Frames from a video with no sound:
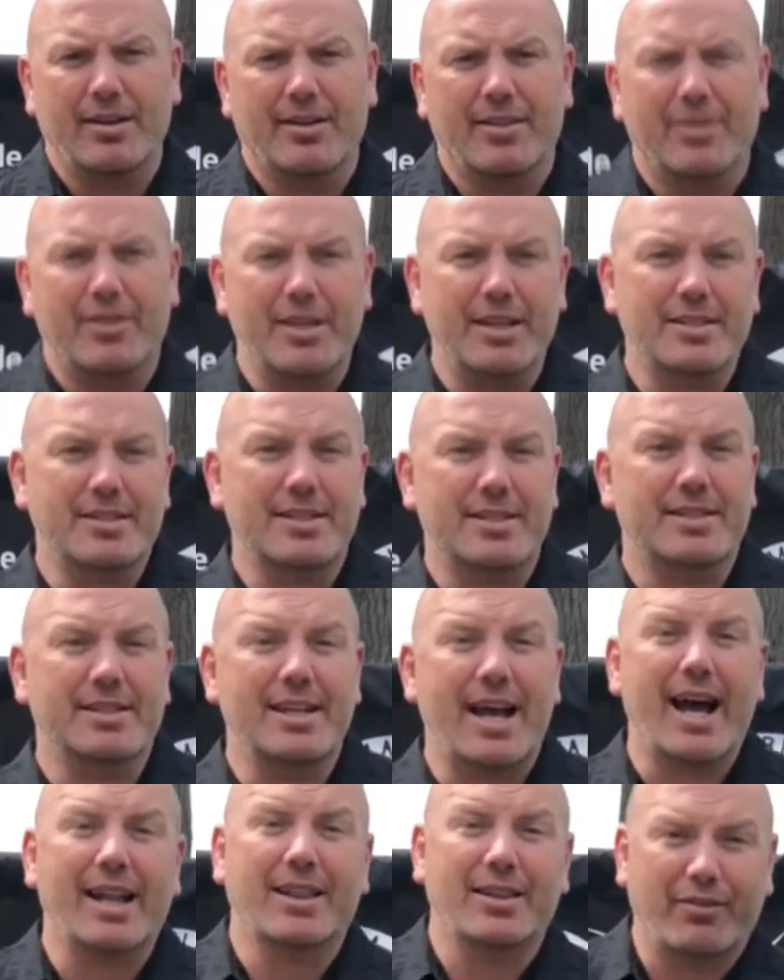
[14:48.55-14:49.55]
this is
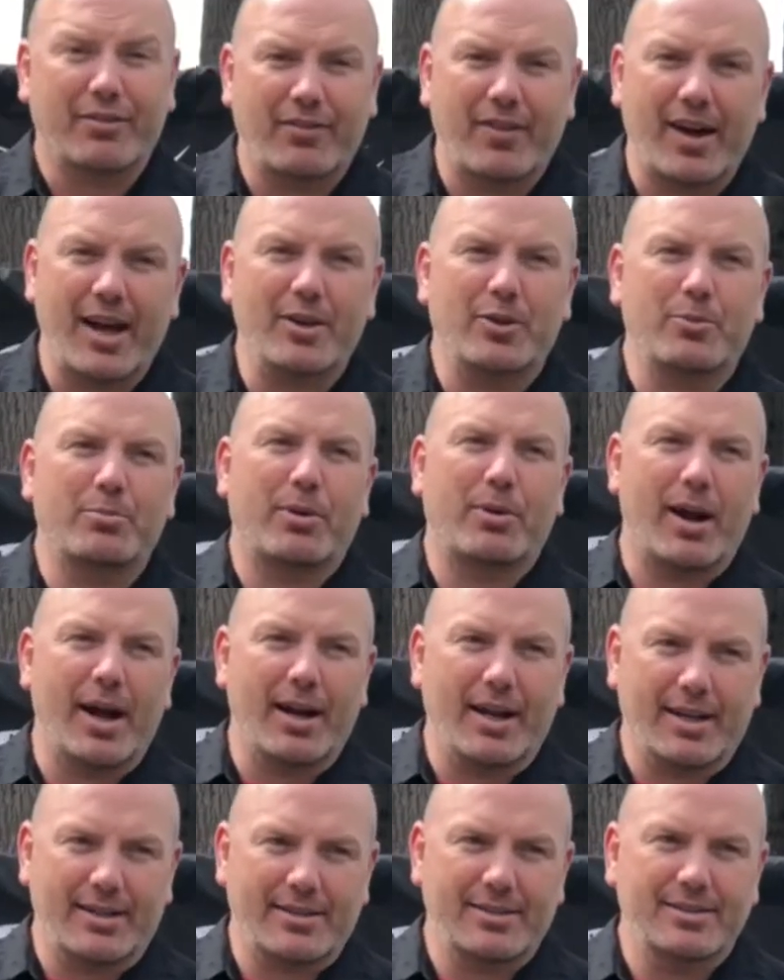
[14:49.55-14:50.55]
not the final
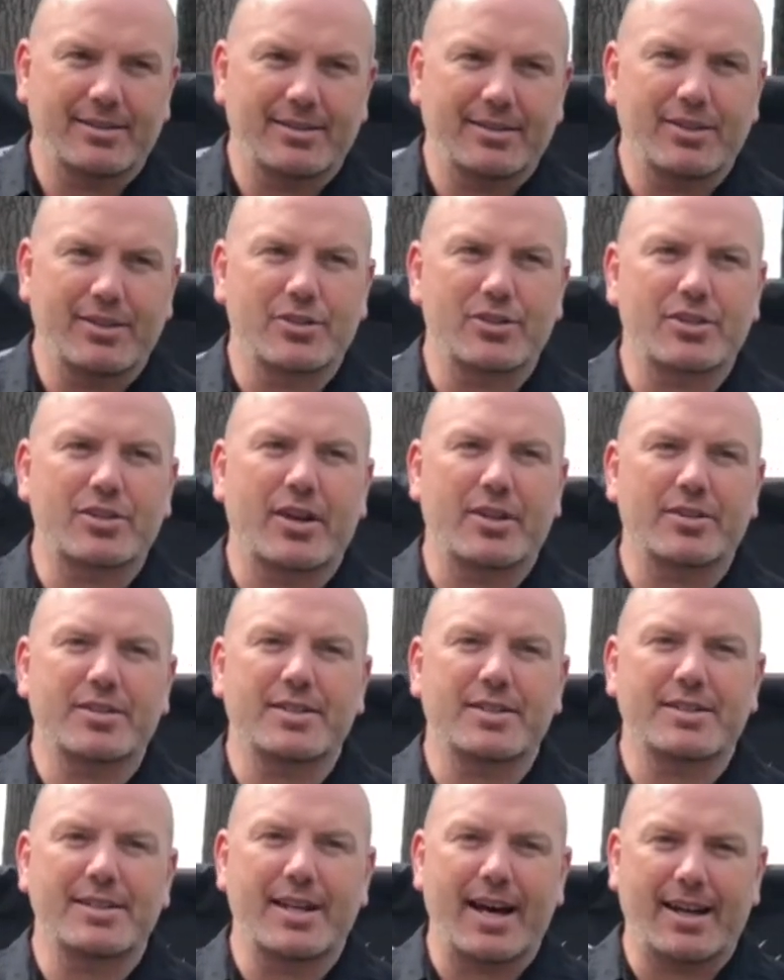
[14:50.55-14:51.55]
product. Your
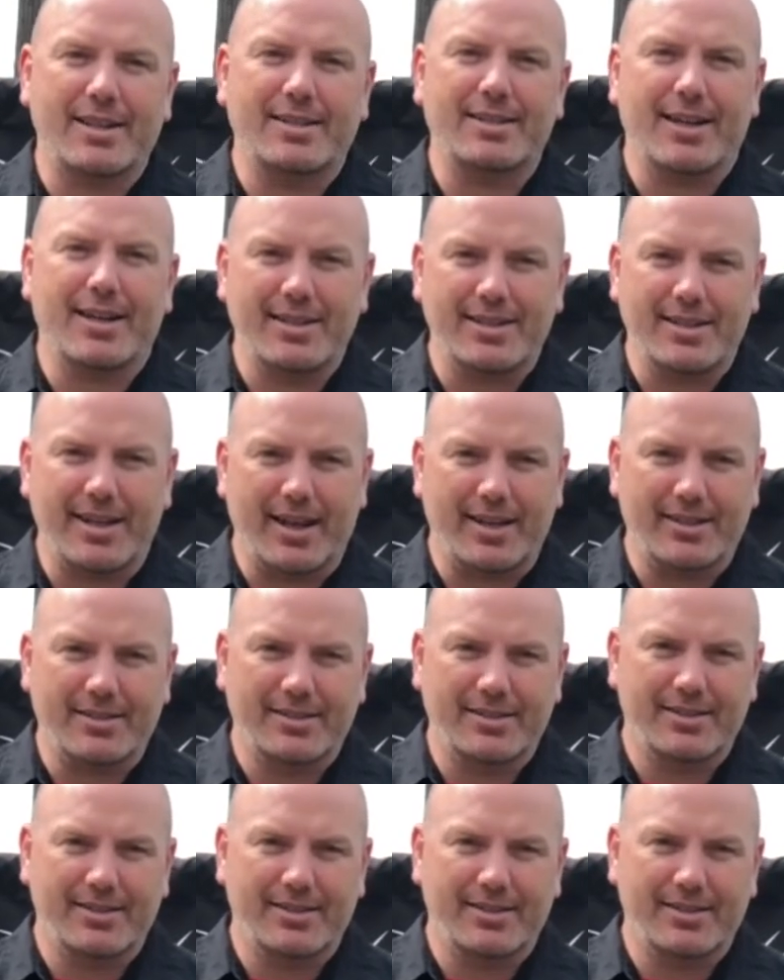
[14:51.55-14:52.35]
salsa's not done yet.